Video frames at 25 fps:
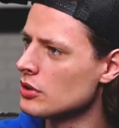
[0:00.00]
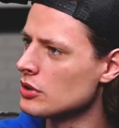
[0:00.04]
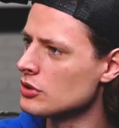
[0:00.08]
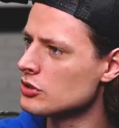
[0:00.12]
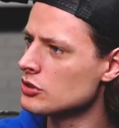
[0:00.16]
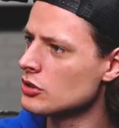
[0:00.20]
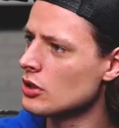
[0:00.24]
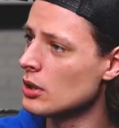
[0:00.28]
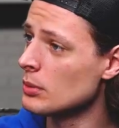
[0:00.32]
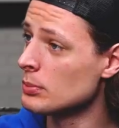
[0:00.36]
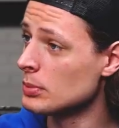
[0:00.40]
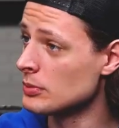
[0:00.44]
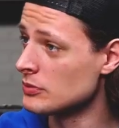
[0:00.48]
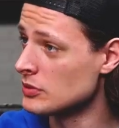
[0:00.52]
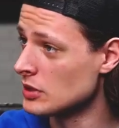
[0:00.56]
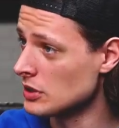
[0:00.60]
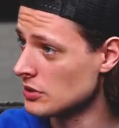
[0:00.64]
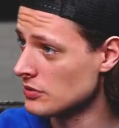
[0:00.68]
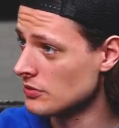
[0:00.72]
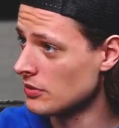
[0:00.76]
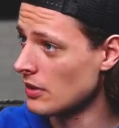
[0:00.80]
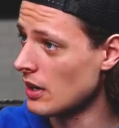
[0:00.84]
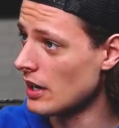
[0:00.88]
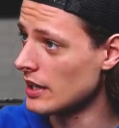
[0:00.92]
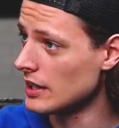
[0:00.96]
the scope of
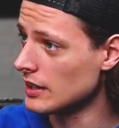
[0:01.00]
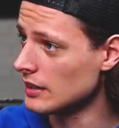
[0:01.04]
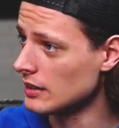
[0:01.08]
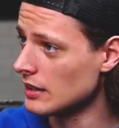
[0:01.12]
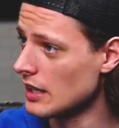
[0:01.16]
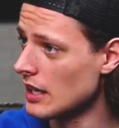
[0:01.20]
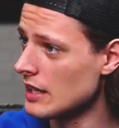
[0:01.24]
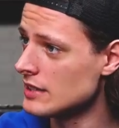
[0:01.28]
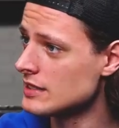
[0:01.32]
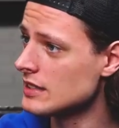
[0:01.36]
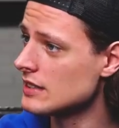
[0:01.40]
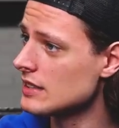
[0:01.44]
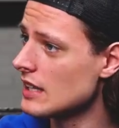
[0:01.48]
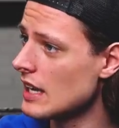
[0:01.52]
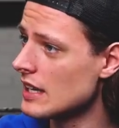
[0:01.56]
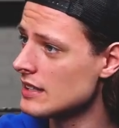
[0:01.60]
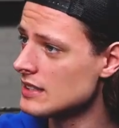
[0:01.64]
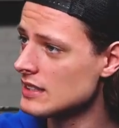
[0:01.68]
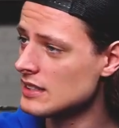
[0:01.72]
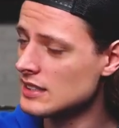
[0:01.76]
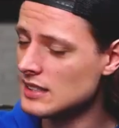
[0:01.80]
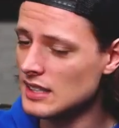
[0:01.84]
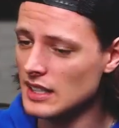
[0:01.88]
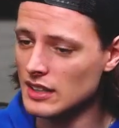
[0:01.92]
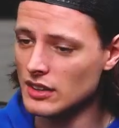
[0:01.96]
just fighting. As
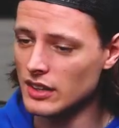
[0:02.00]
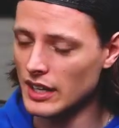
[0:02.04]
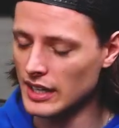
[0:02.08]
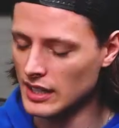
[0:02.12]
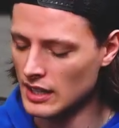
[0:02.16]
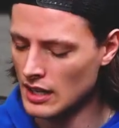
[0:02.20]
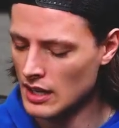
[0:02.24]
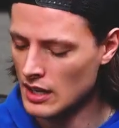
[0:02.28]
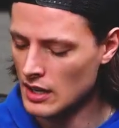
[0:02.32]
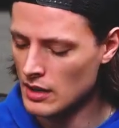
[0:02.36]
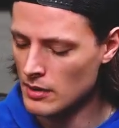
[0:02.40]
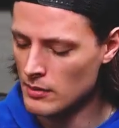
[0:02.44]
he said, like